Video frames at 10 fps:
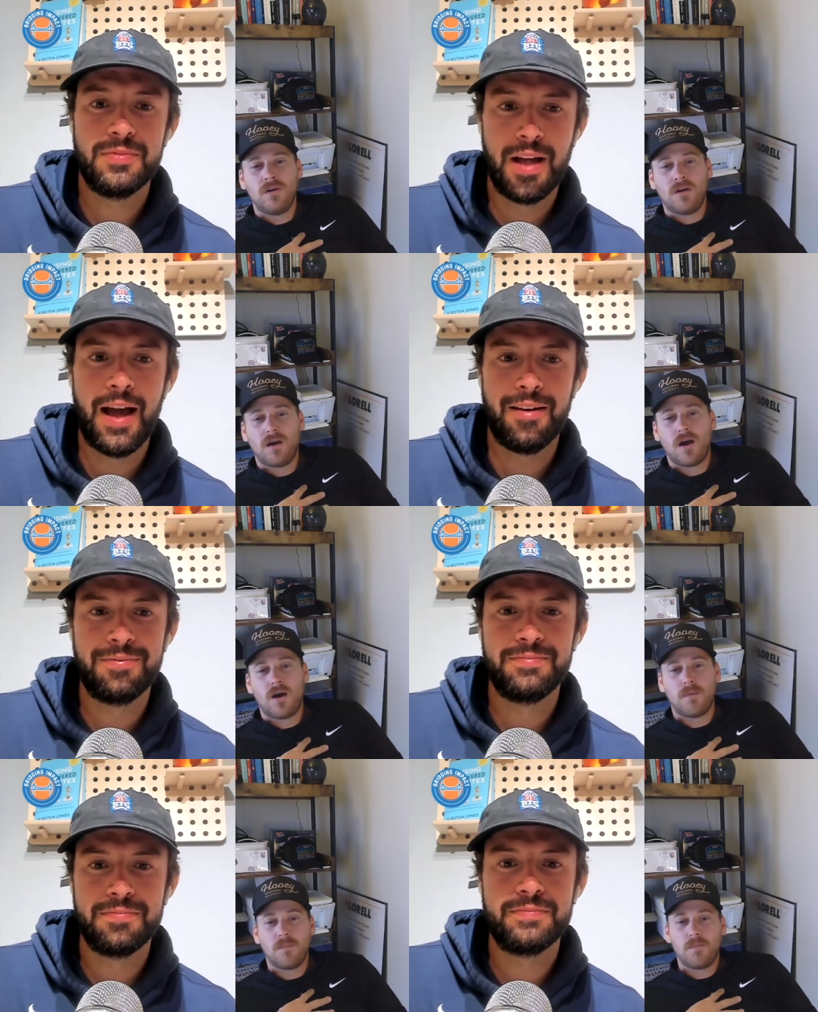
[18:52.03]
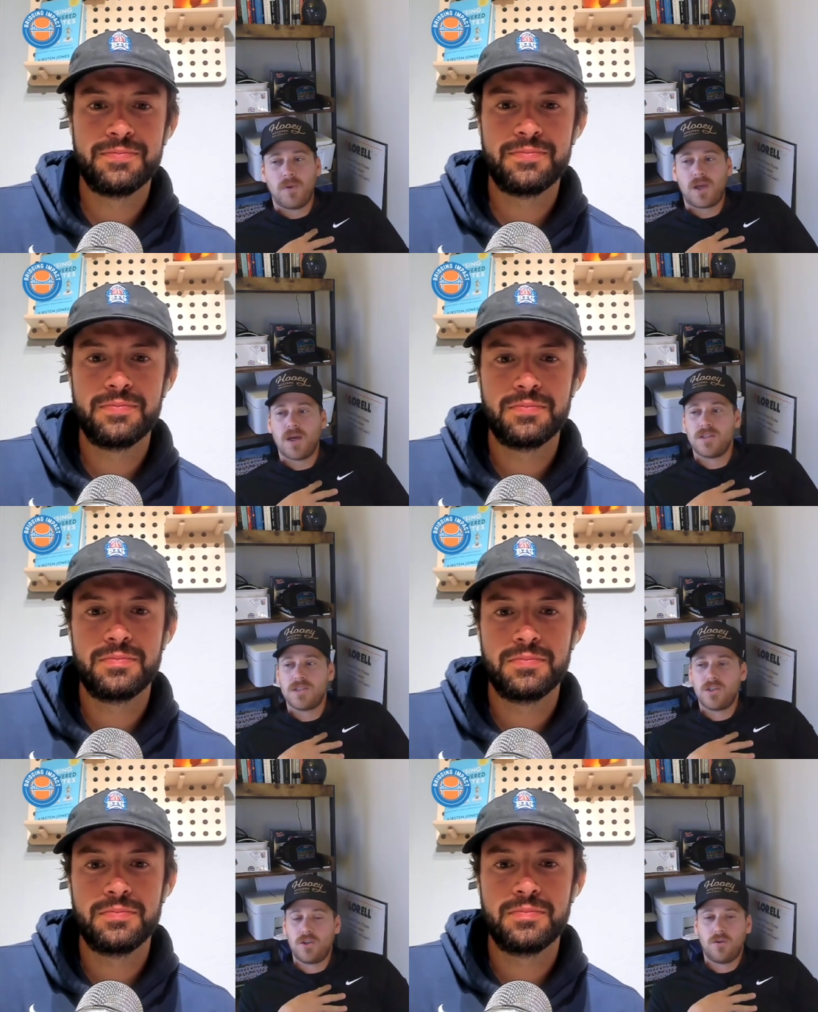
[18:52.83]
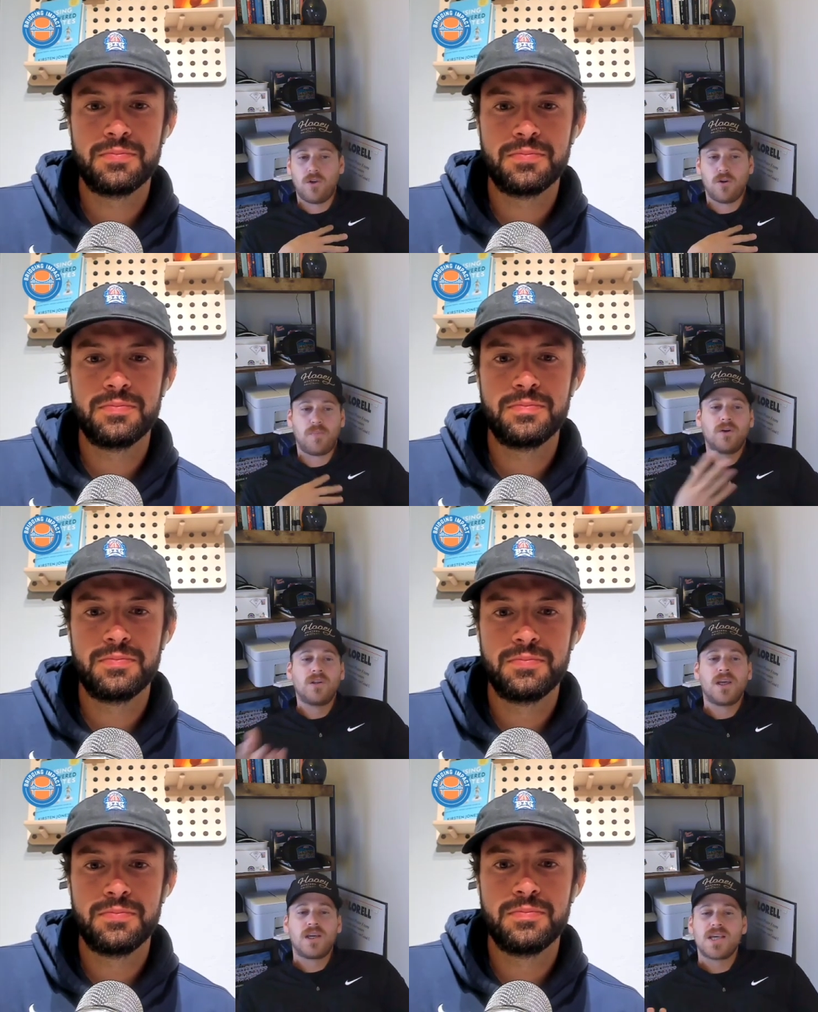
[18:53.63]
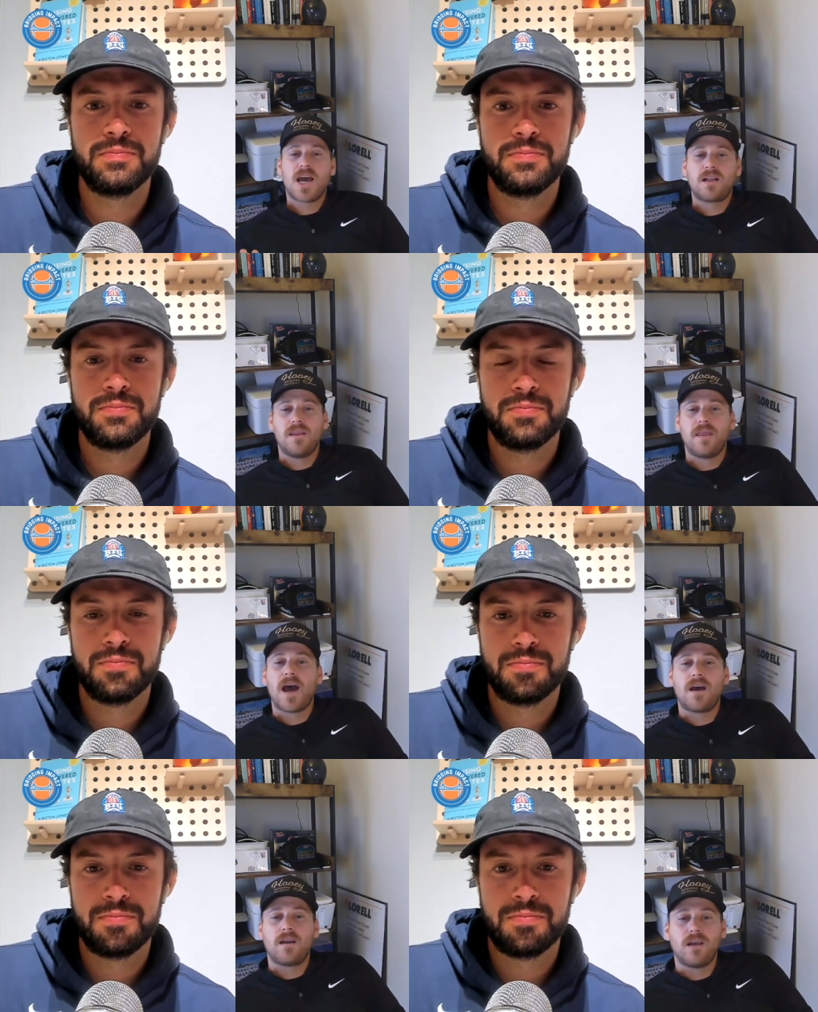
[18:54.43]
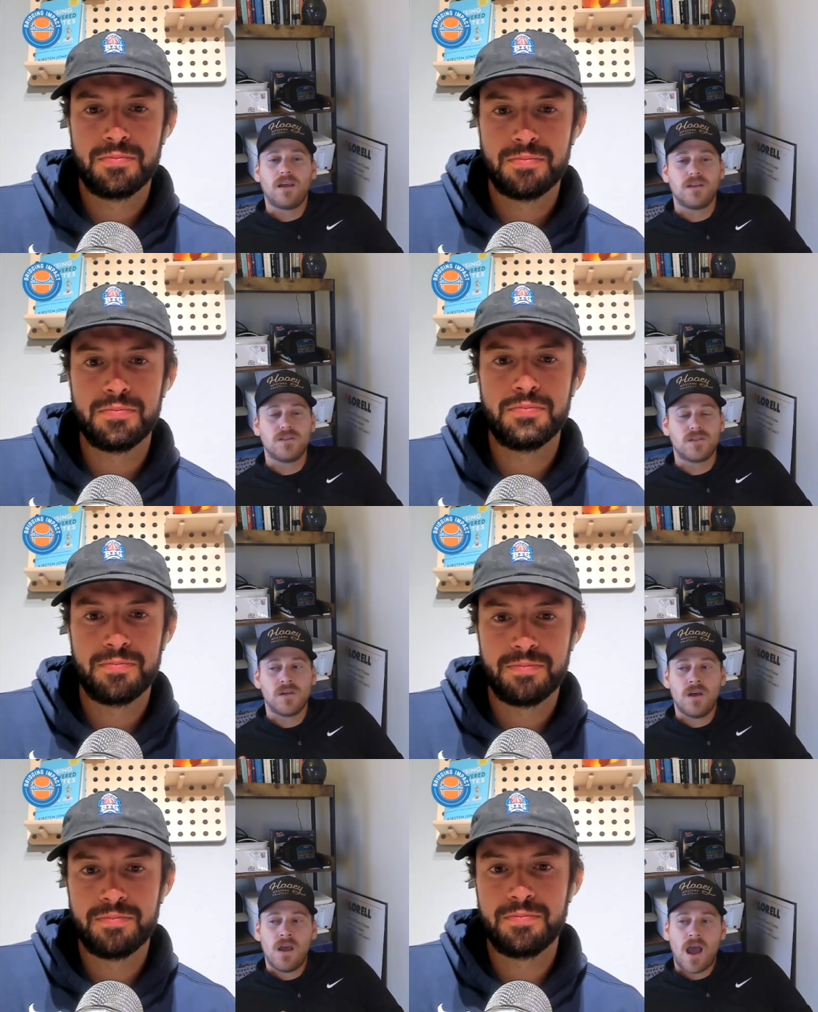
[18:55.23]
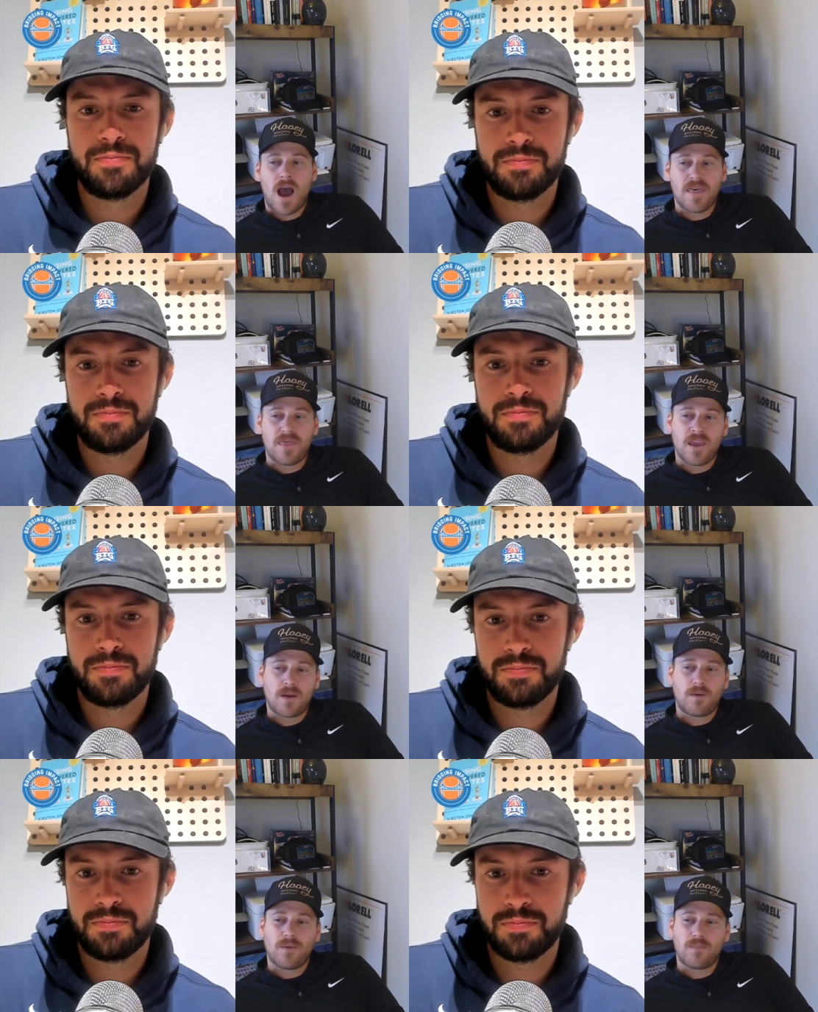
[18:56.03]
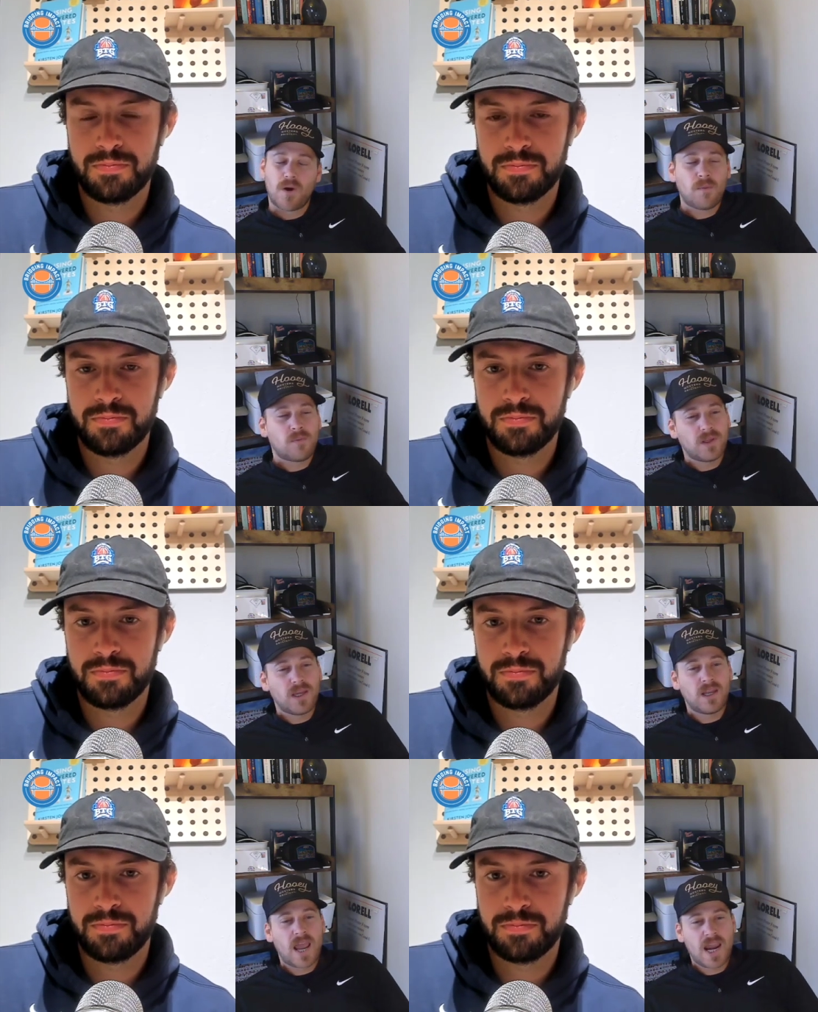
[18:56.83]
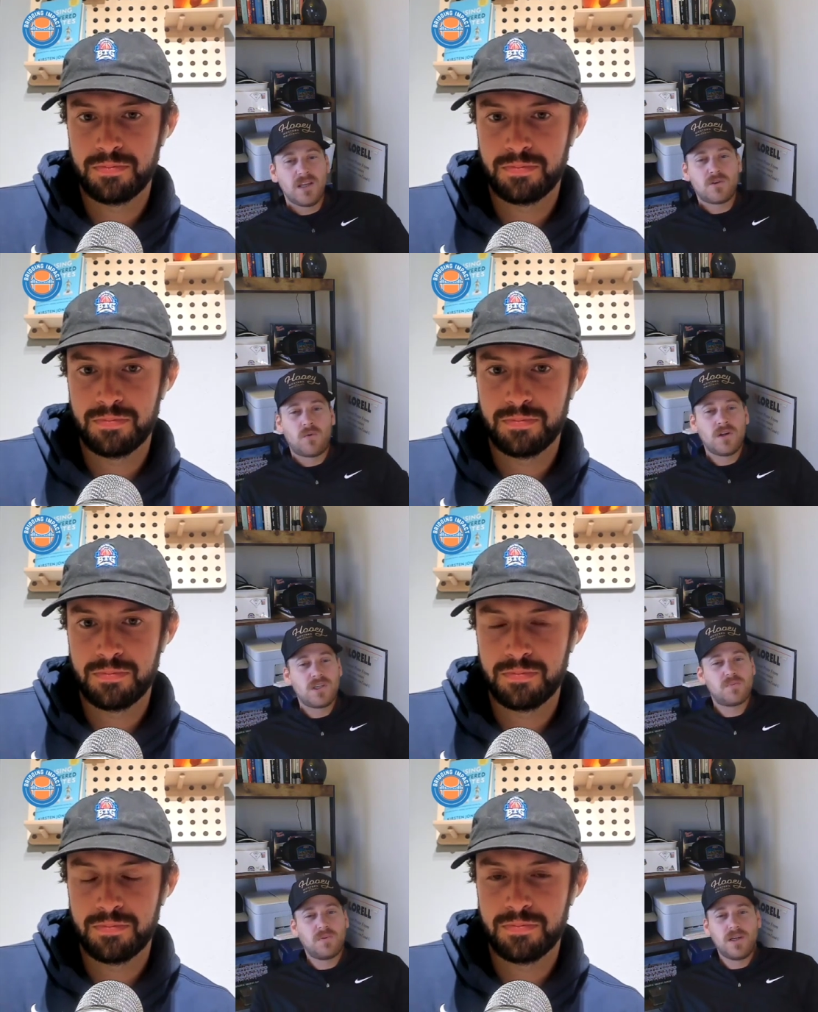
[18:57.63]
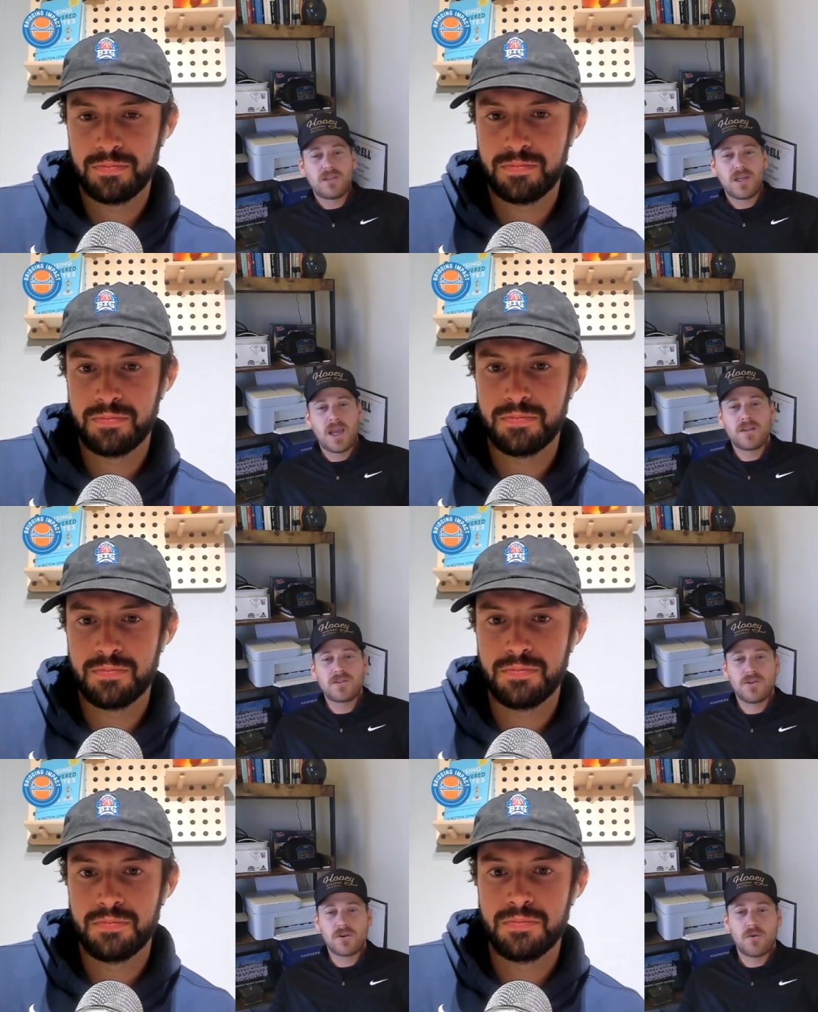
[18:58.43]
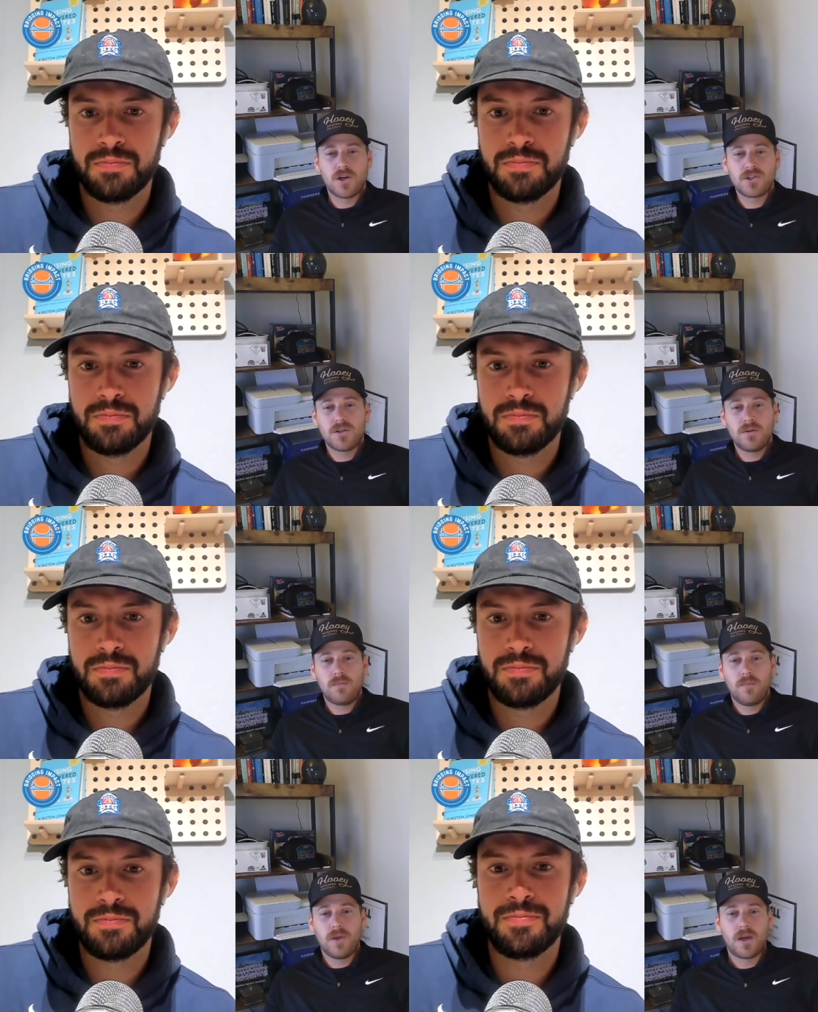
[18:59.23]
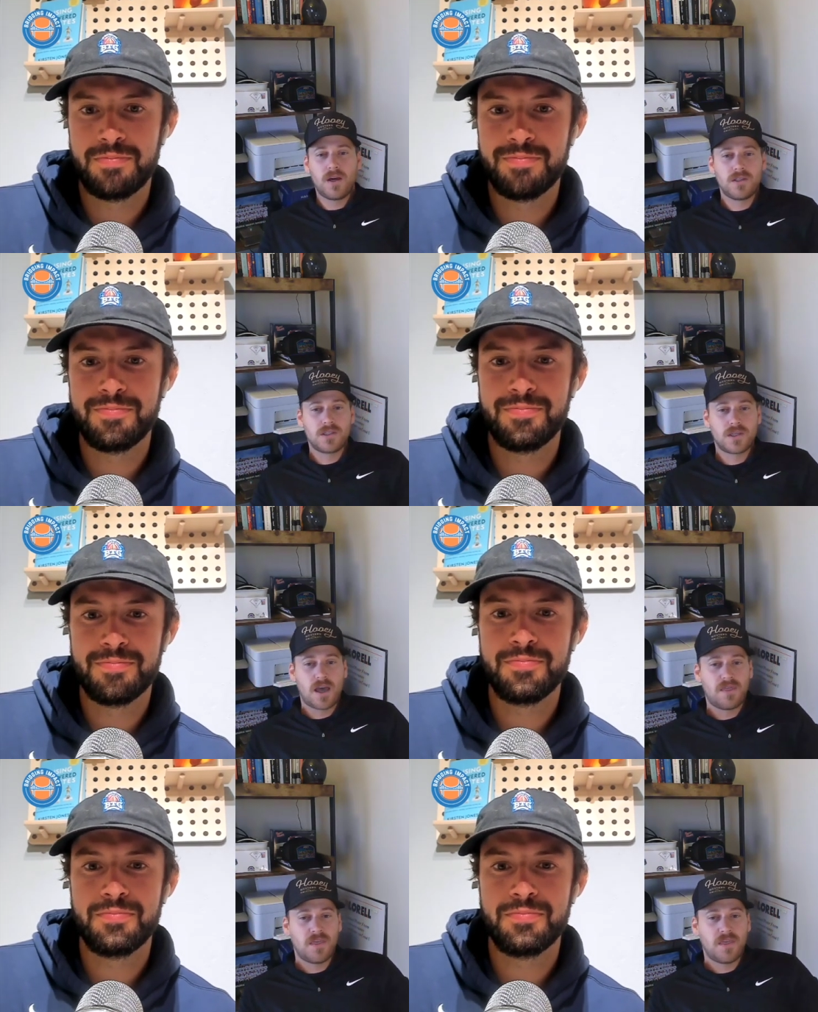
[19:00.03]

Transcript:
Speaker 1: Yeah. Um, yeah. because you're building exactly that is, I think, probably an eighty twenty split to answer your question, because I